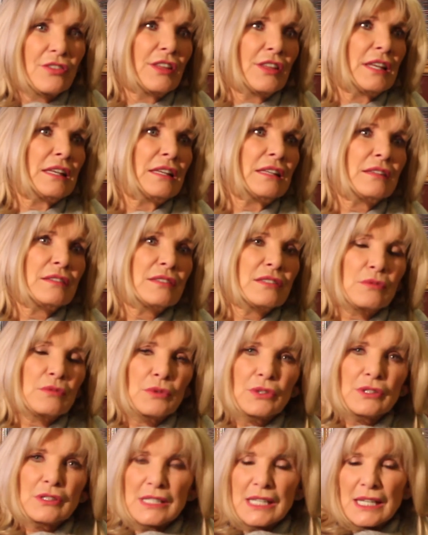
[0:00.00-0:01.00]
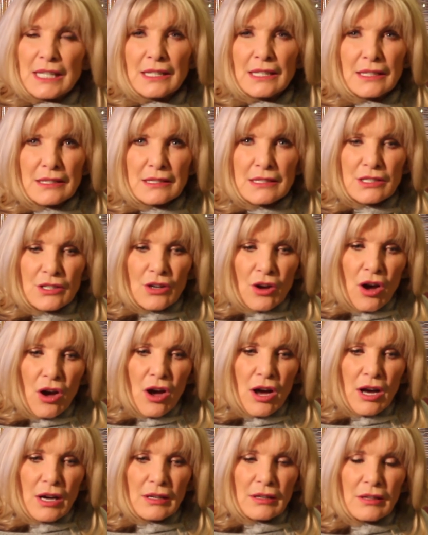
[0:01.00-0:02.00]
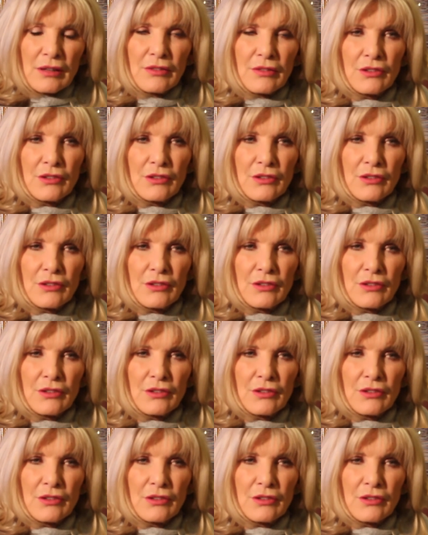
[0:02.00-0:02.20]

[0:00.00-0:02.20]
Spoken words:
things, we're taking stock,